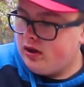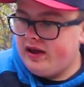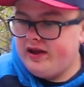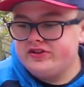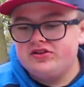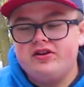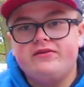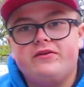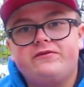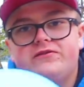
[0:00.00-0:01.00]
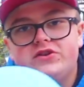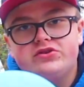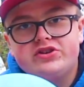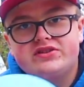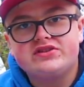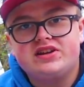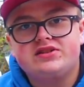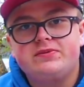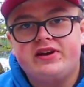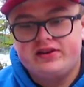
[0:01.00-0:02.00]
I also have a fusion
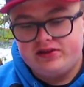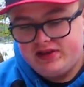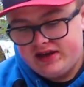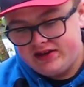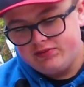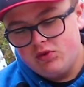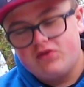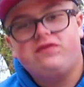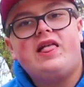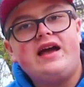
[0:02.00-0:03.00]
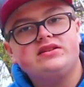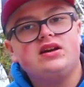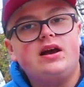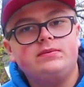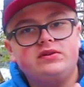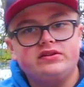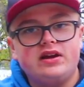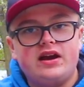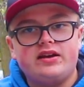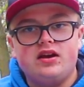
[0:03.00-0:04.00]
suspect that is more flat topped,
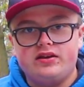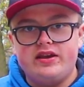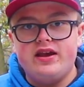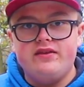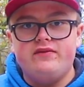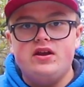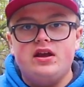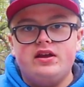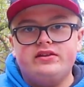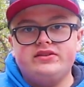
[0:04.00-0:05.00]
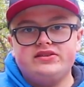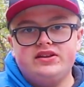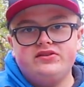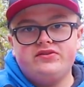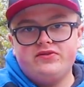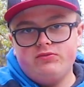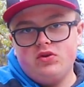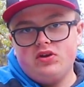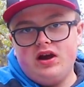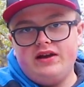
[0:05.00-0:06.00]
not concave. This I use for
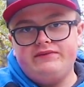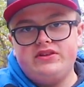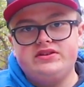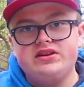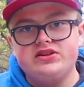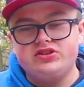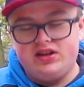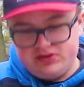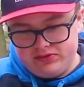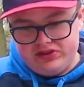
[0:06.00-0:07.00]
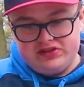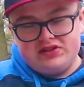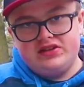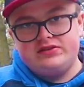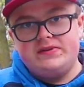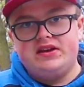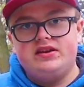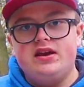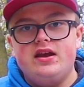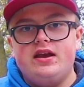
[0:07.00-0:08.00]
more off the tee shots with the suspect,
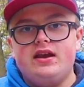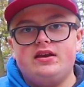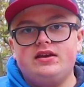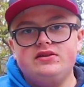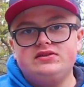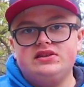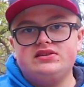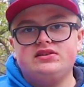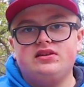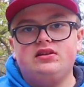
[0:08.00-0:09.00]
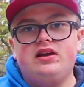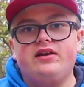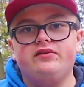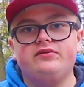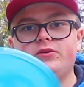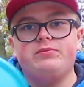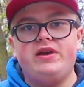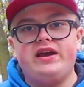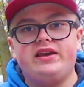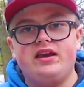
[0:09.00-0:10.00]
and I use this a lot for
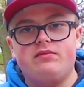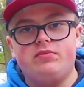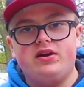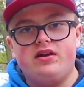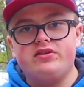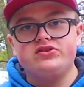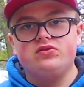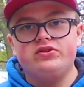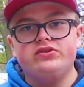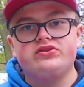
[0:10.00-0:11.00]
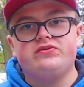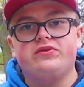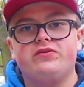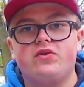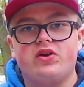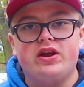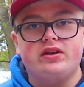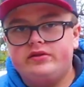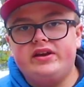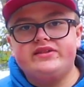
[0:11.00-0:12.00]
backhand, but I also will use it for
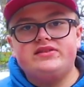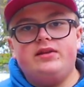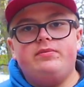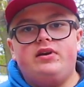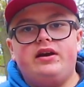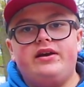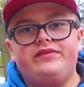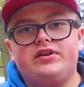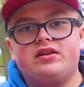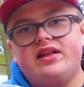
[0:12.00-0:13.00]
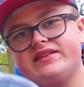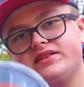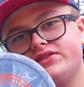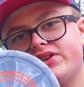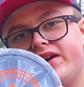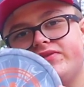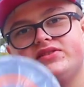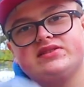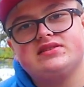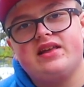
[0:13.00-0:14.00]
forehand. Next up, I have the classic
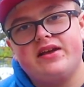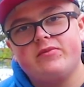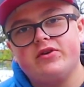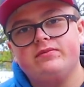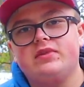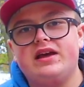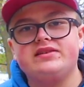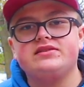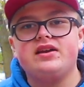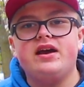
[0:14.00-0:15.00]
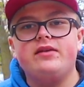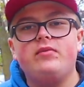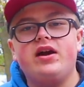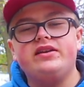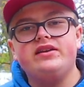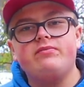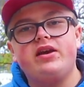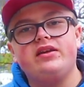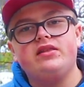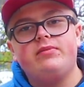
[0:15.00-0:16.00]
soft slammer. Last time I did
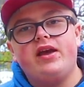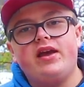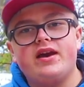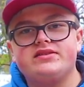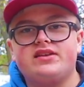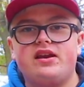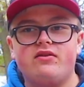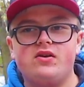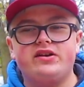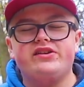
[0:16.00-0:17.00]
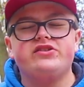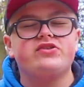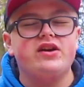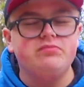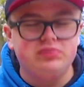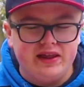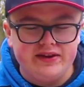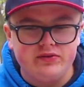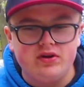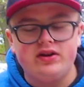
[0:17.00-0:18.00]
my in the bag, I said I wanted to try a
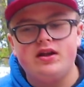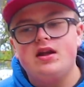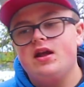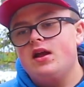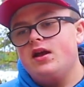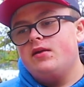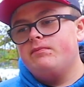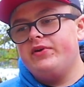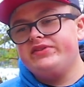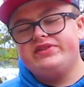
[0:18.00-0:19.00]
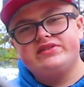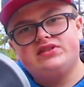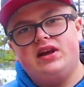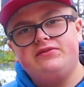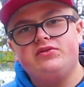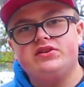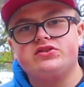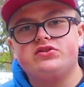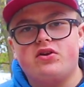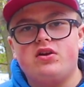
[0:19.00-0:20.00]
blend one, but this soft one
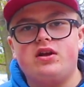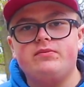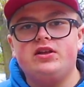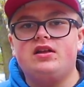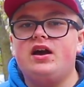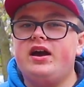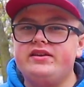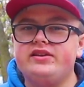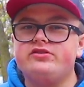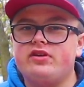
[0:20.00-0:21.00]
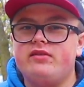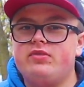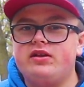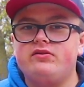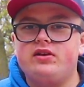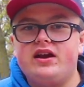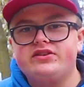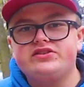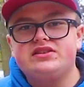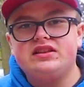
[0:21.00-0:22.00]
has grown on me a lot. I did try a blend one,
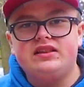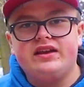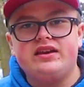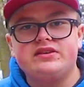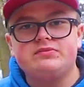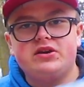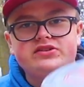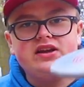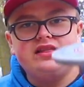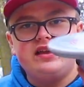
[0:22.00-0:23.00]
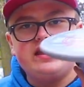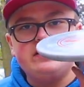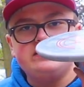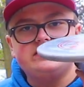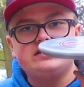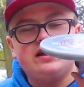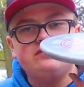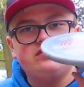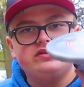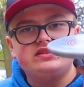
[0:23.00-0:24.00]
I just didn't like it as much. I like how this
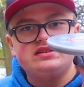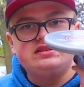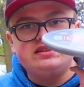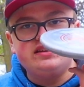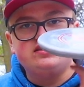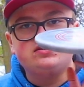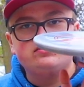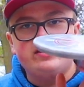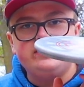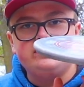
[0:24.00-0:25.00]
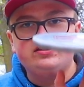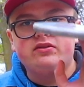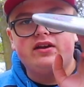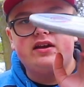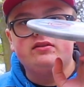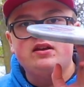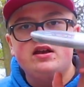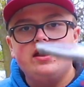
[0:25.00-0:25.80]
soft one sticks right to the ground.